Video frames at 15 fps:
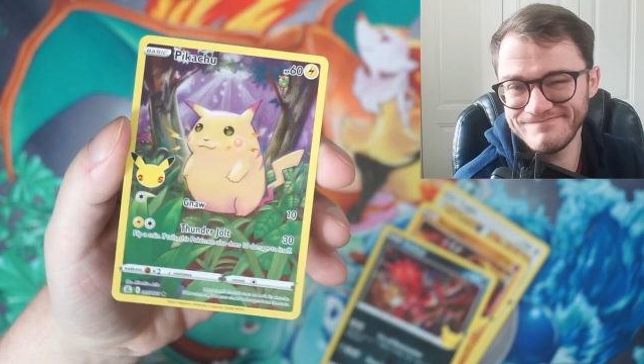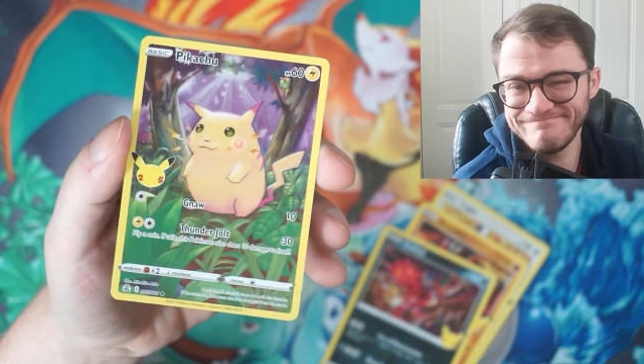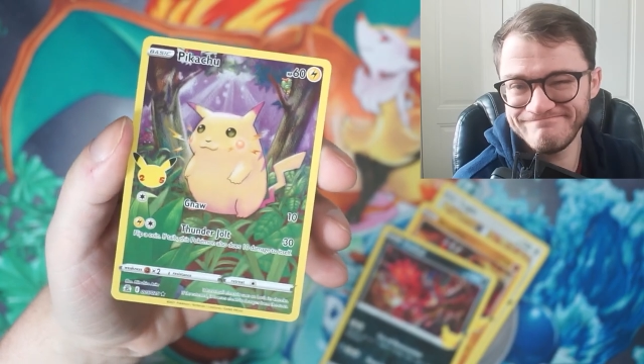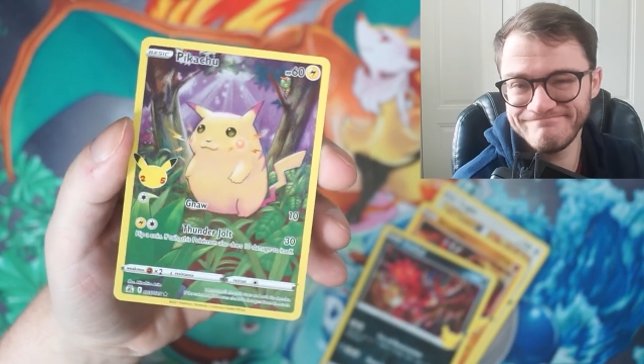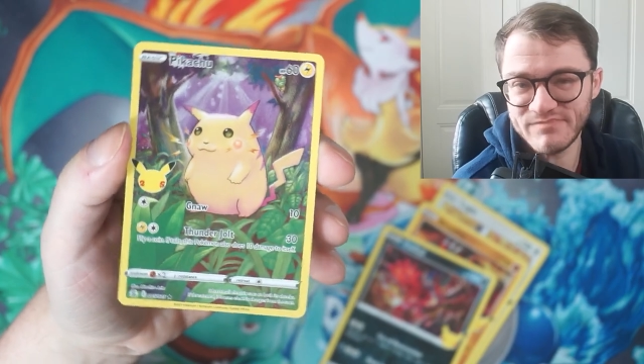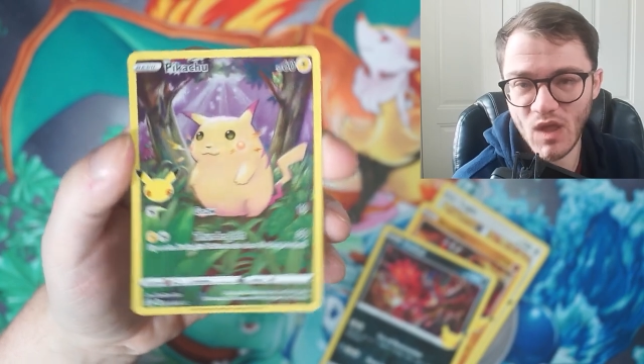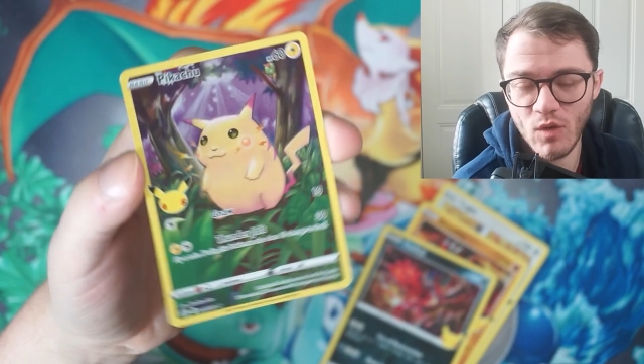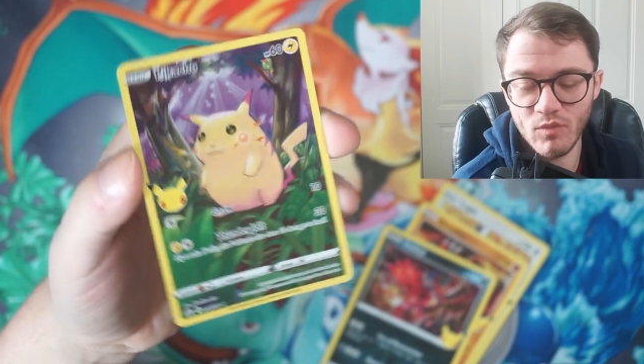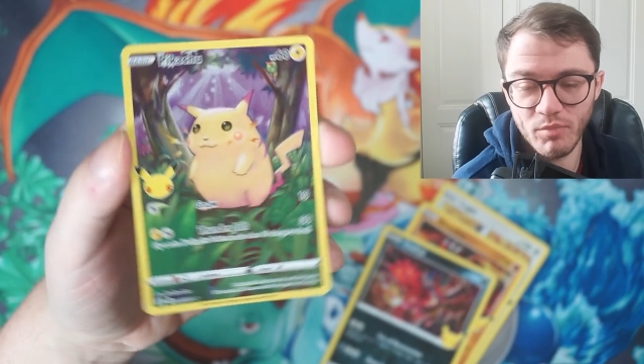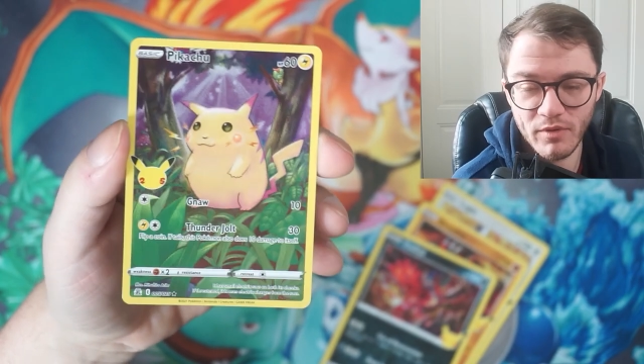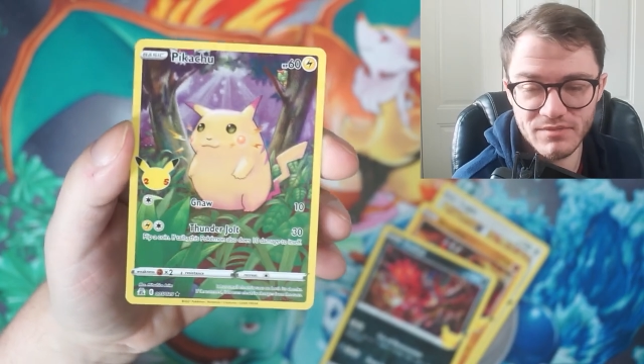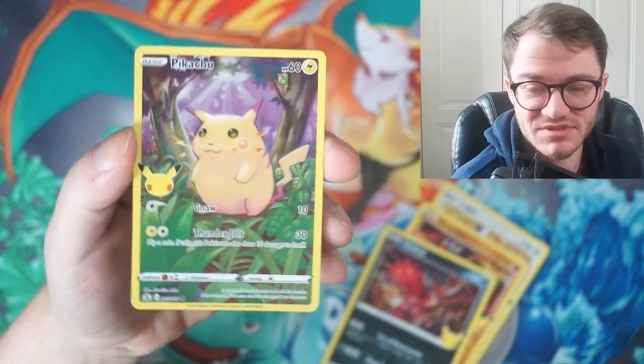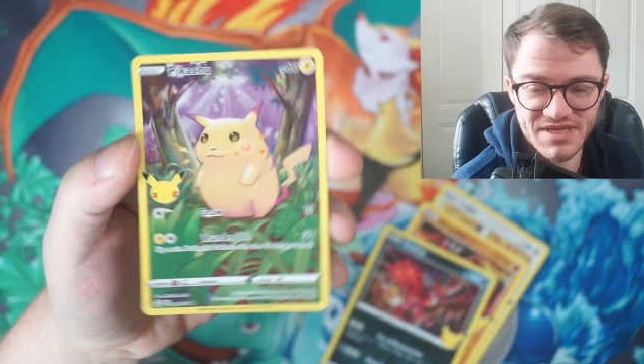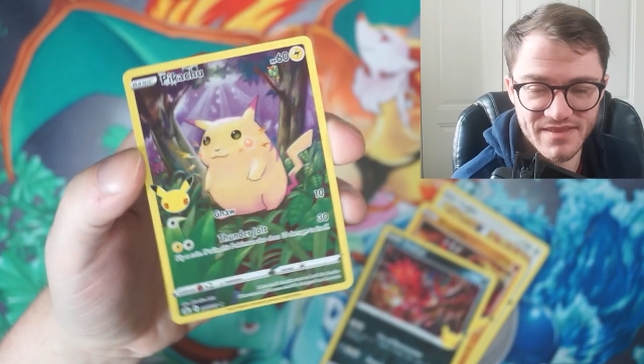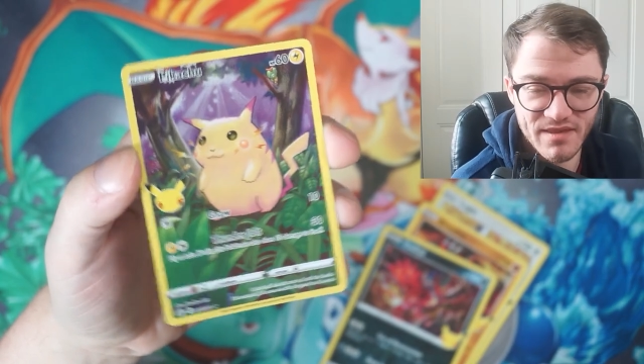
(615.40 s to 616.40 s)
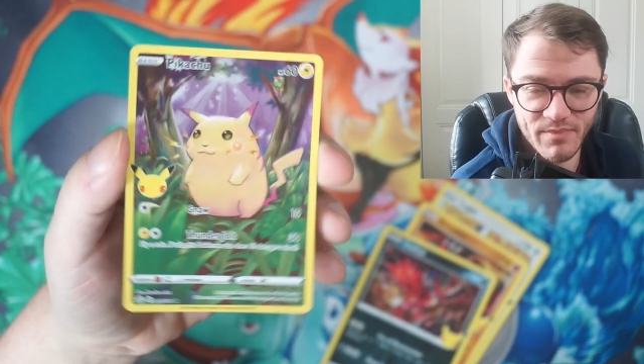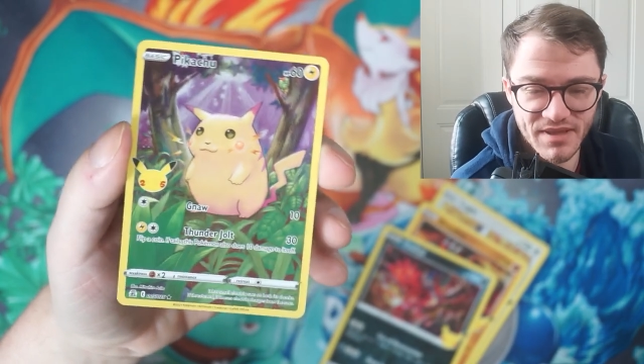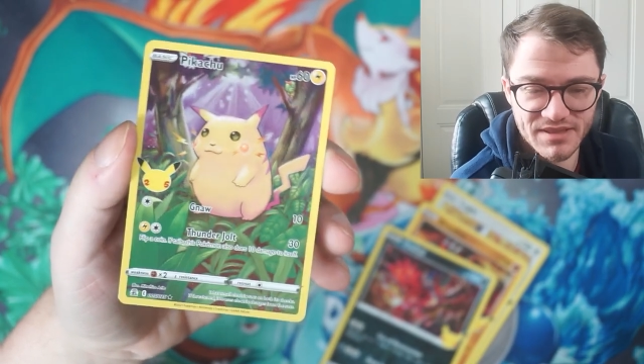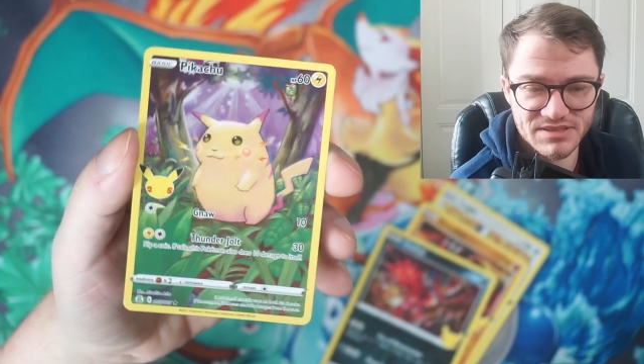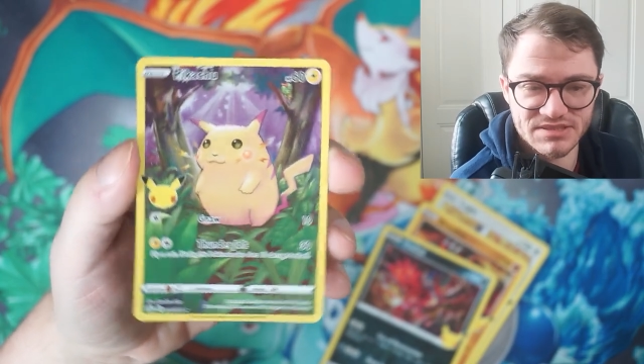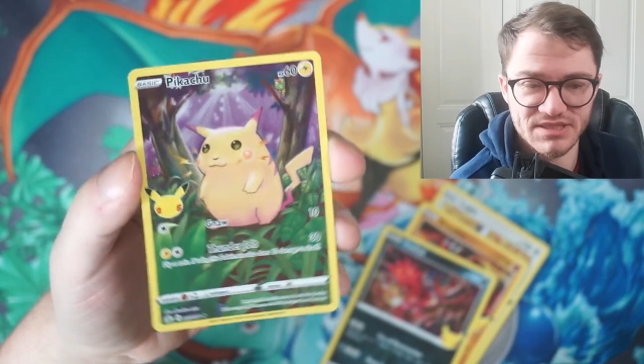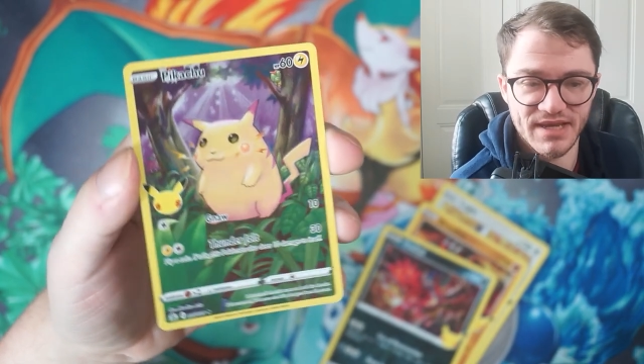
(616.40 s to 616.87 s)
I would probably say they're
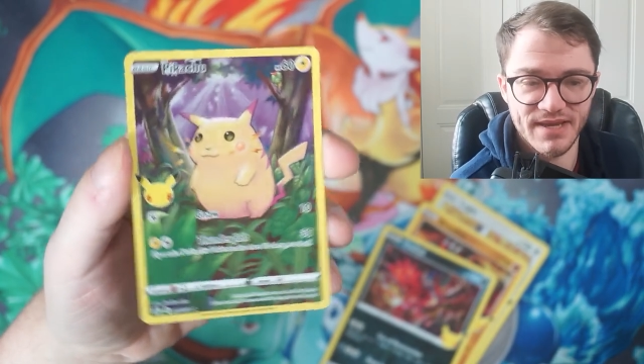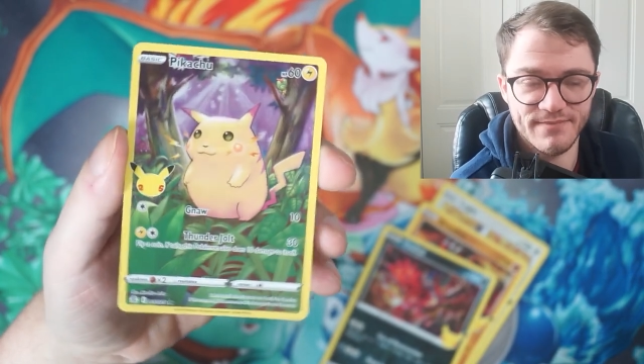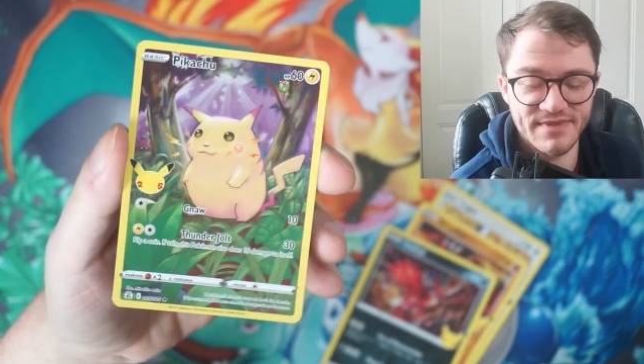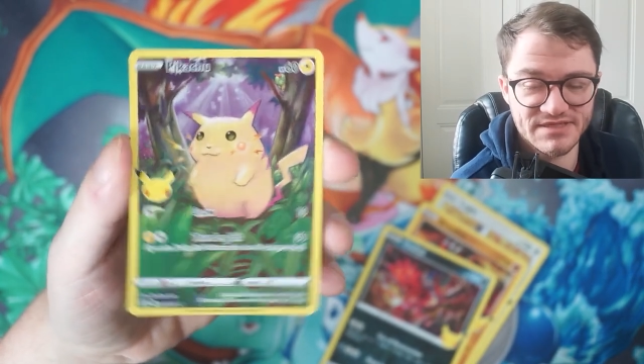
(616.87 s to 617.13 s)
about the same.